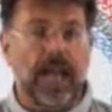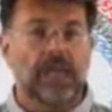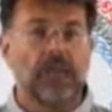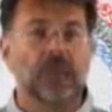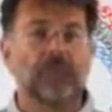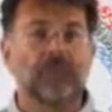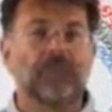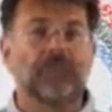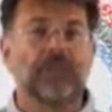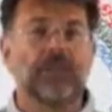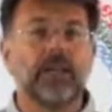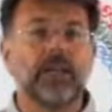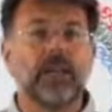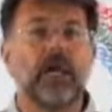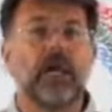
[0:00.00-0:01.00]
and you
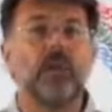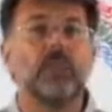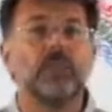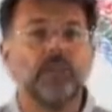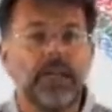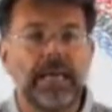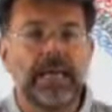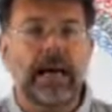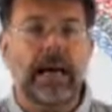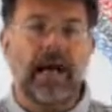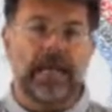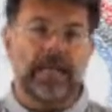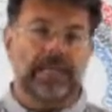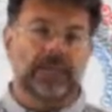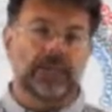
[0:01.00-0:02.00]
feel
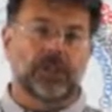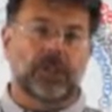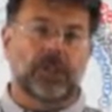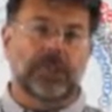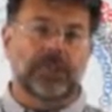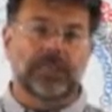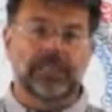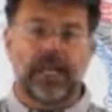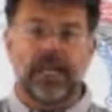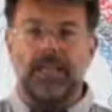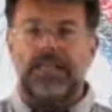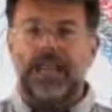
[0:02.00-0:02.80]
mega energized.